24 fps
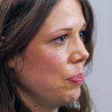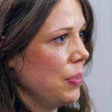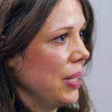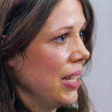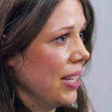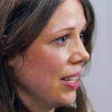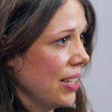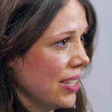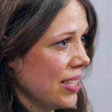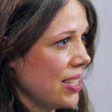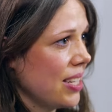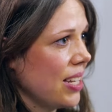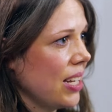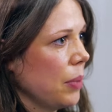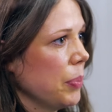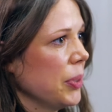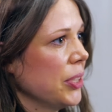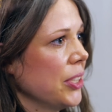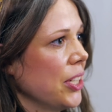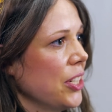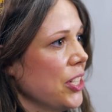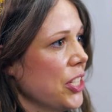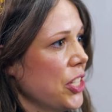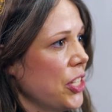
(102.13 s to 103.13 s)
being a
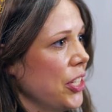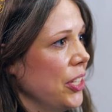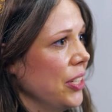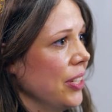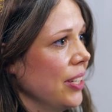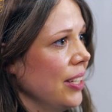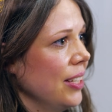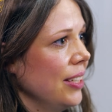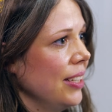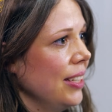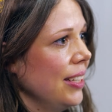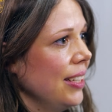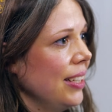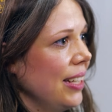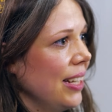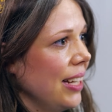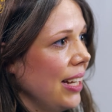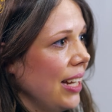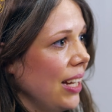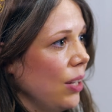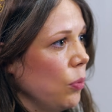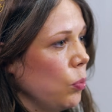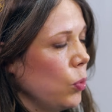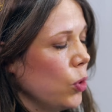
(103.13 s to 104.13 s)
cinema usher
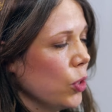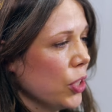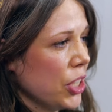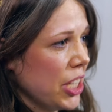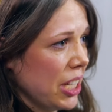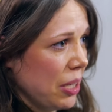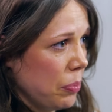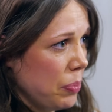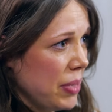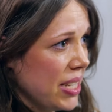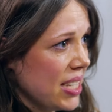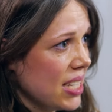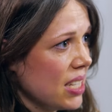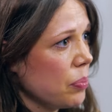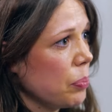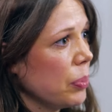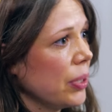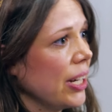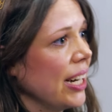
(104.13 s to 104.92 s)
and watching Mrs.